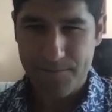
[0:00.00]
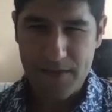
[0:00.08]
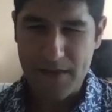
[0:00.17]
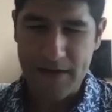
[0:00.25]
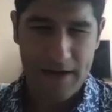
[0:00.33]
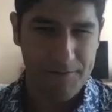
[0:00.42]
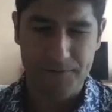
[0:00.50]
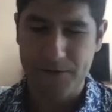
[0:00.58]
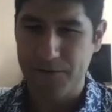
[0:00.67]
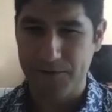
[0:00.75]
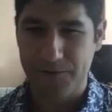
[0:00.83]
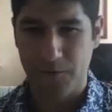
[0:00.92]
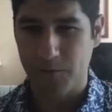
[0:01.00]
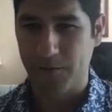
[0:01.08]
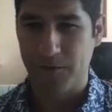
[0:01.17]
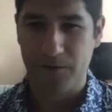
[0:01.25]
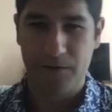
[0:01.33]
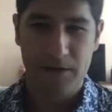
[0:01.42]
have a few
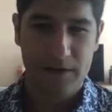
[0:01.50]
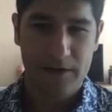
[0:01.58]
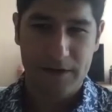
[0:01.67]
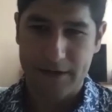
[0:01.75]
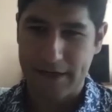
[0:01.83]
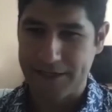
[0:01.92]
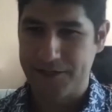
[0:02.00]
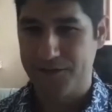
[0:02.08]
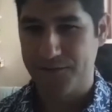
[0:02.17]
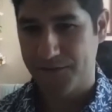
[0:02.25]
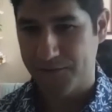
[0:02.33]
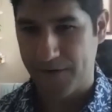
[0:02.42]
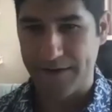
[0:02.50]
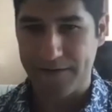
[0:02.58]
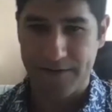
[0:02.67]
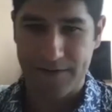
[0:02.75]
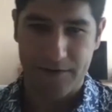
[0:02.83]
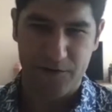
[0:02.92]
informal connections with
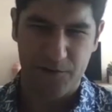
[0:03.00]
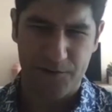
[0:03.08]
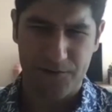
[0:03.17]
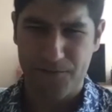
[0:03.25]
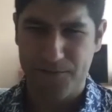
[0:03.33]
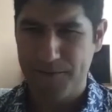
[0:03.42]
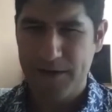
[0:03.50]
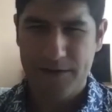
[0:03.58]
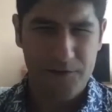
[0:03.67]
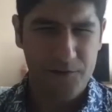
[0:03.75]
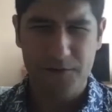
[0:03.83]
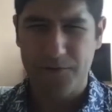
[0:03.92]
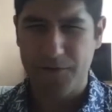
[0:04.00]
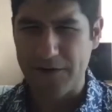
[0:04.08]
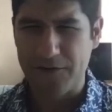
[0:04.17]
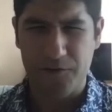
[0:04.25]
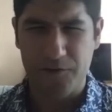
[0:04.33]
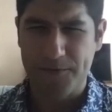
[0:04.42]
friends that are sort of, they're sort of
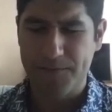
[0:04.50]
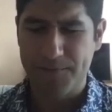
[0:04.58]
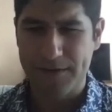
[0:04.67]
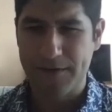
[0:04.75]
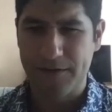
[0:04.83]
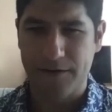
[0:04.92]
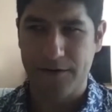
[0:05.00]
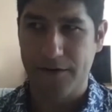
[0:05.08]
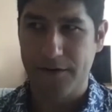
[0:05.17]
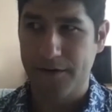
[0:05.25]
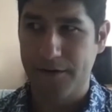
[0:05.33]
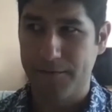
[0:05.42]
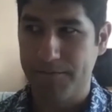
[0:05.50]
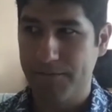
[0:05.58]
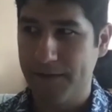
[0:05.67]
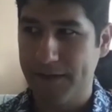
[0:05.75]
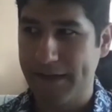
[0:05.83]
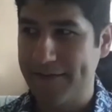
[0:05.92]
writers groups, but they're um,
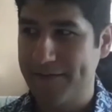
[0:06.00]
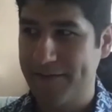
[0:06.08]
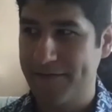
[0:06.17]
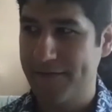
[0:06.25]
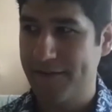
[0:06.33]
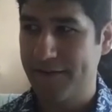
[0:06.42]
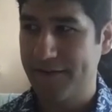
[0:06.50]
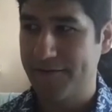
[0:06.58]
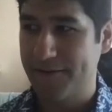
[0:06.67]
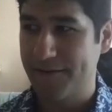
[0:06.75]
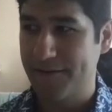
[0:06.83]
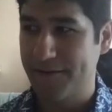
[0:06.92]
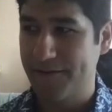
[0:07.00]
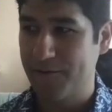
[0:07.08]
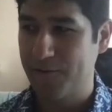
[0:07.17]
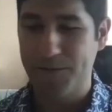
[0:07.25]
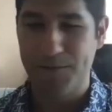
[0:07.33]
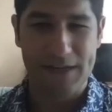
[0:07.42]
less of a,
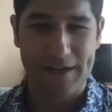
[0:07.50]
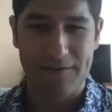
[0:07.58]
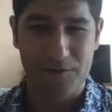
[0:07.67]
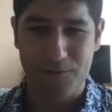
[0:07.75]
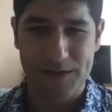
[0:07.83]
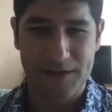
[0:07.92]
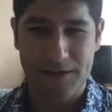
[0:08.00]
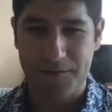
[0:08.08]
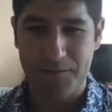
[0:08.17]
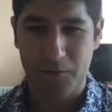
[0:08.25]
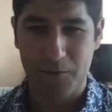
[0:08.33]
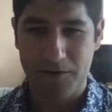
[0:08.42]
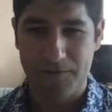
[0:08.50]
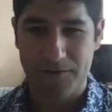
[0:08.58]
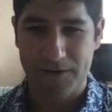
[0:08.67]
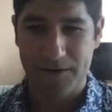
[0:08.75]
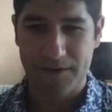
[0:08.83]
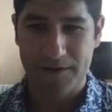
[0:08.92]
we meet every week and more of
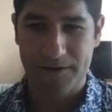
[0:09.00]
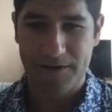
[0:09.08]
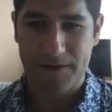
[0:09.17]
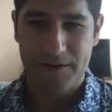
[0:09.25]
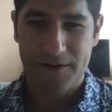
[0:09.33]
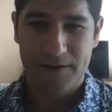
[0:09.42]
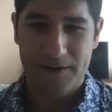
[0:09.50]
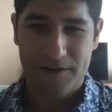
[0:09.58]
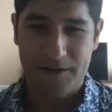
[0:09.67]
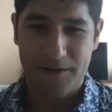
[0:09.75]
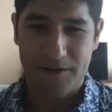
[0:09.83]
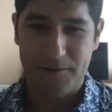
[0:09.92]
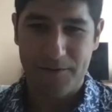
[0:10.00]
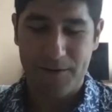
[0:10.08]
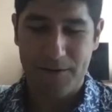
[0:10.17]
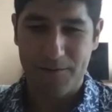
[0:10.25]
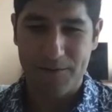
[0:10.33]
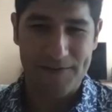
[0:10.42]
a, you know,
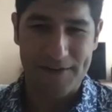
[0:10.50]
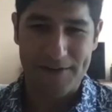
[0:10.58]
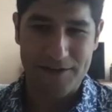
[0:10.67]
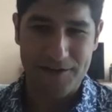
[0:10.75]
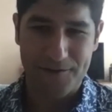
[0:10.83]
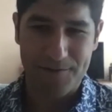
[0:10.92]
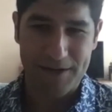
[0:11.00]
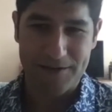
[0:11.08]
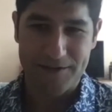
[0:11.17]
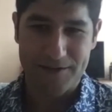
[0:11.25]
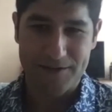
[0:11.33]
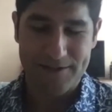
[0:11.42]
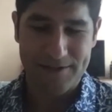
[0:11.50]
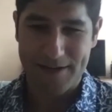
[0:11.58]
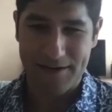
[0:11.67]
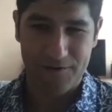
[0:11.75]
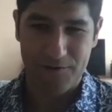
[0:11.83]
uh, we send each other pages every